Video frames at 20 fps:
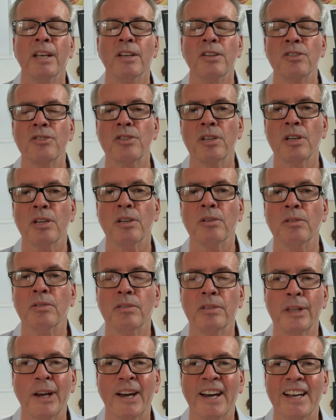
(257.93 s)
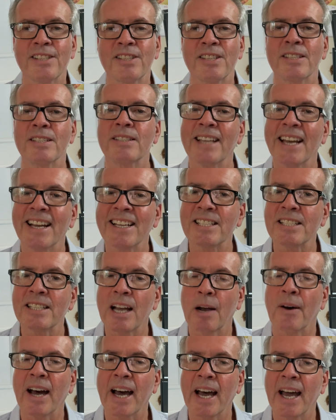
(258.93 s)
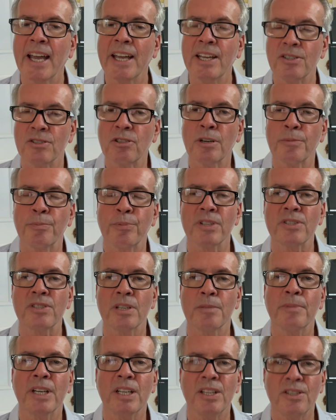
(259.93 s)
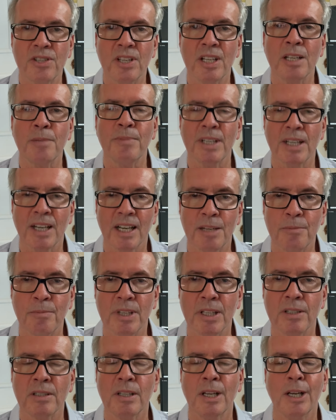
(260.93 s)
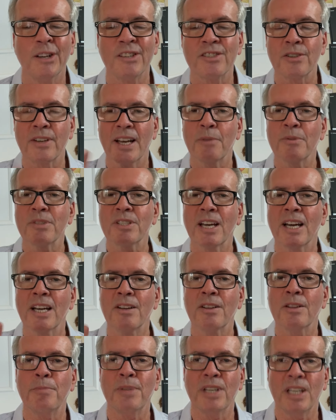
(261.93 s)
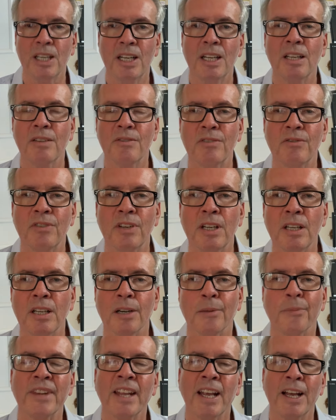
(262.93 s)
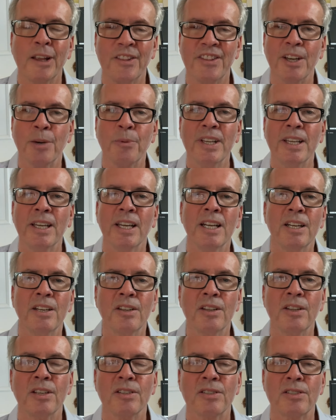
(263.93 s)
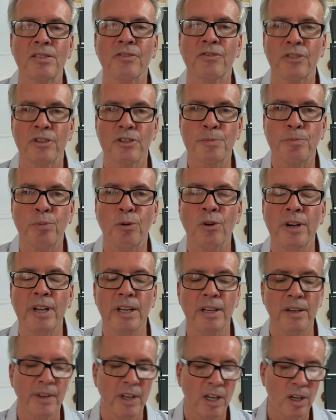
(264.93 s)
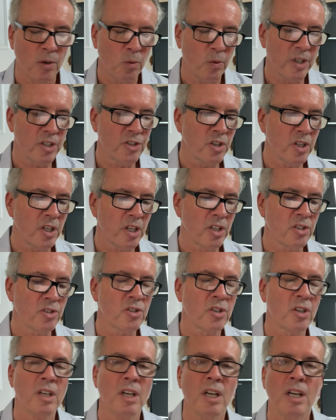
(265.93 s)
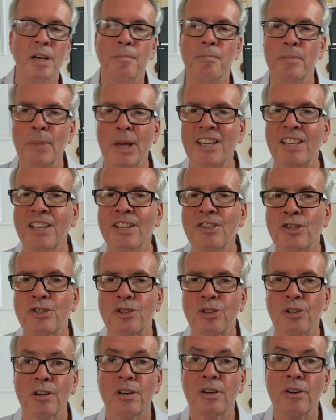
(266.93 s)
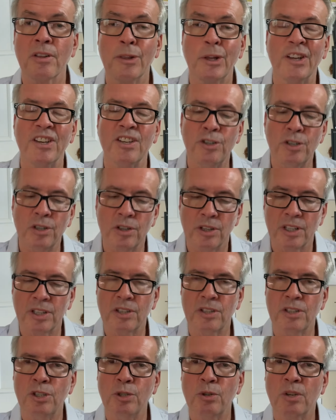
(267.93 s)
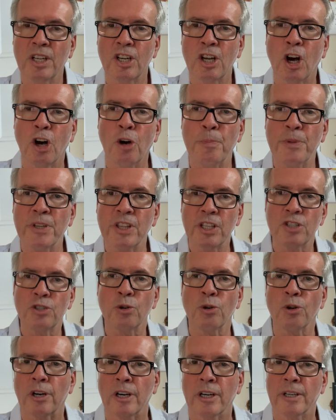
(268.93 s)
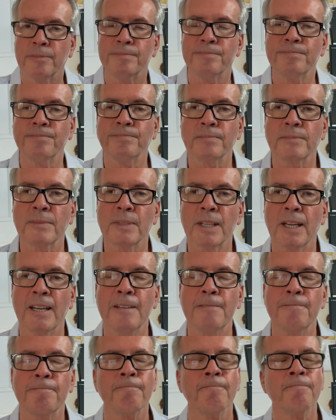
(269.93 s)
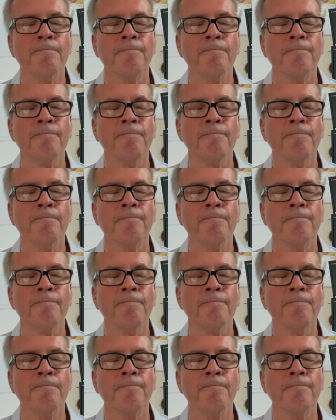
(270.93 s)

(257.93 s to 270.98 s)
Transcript: So that's, that's how I interpret somebody sitting behind me. So that was kind of the beginning of the video. Then we get into this first point, which is making sure that you, that you can open the door, okay?